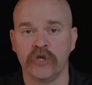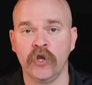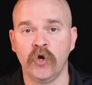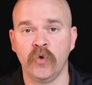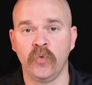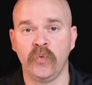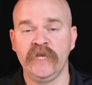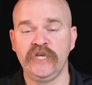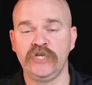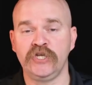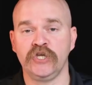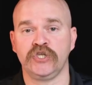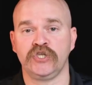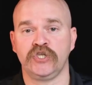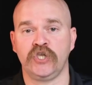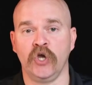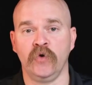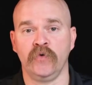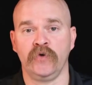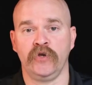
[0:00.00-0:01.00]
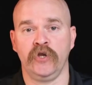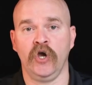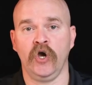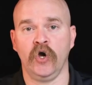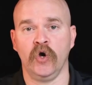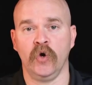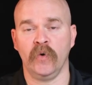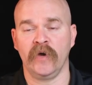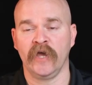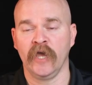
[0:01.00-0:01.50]
You know, we just don't
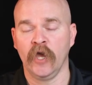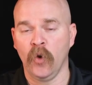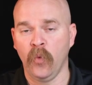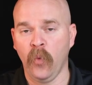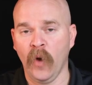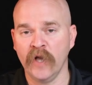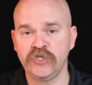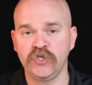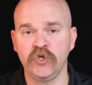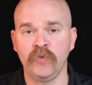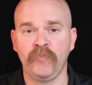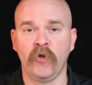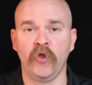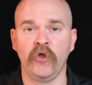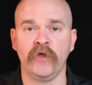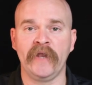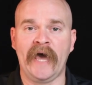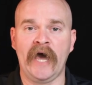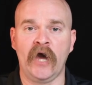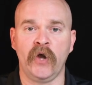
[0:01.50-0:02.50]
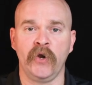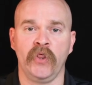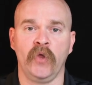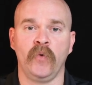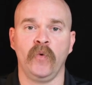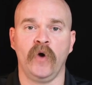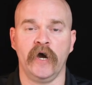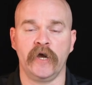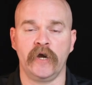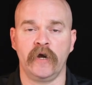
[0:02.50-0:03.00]
know. Once you pull it out of the
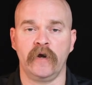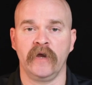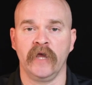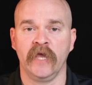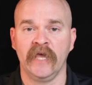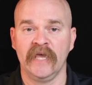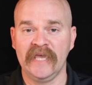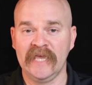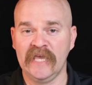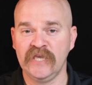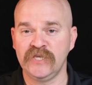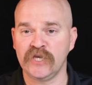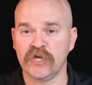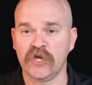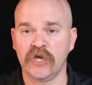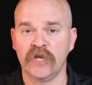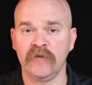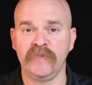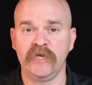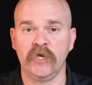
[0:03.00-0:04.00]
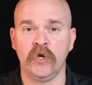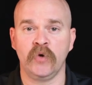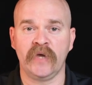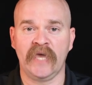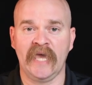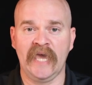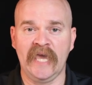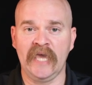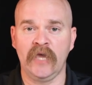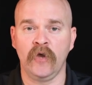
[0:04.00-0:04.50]
water, is it going to be
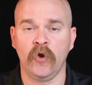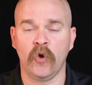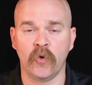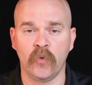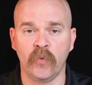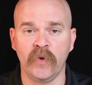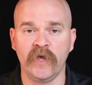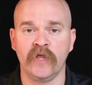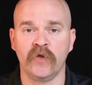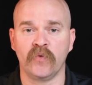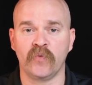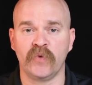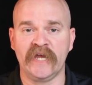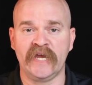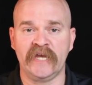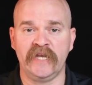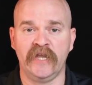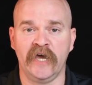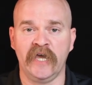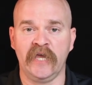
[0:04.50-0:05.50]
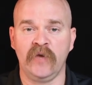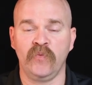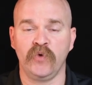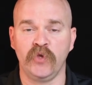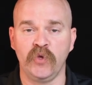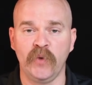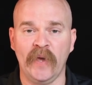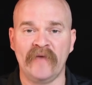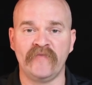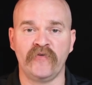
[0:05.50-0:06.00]
okay or will it reignite? Will
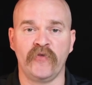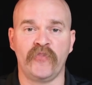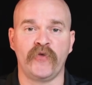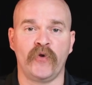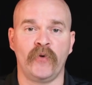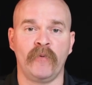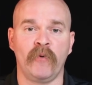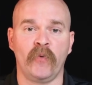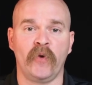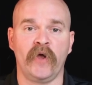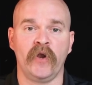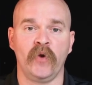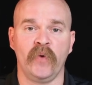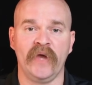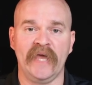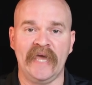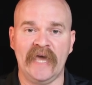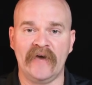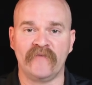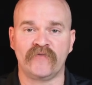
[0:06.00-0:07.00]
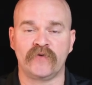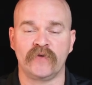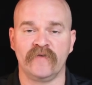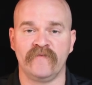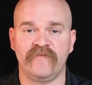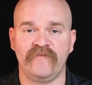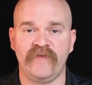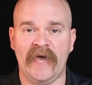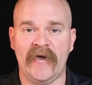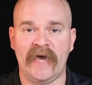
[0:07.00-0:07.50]
you have a thermal runaway after the
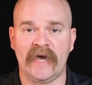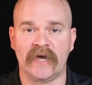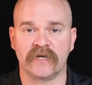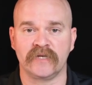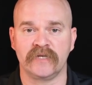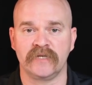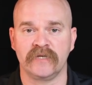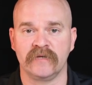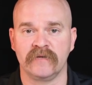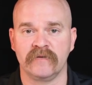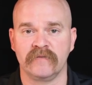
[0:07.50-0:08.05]
fact?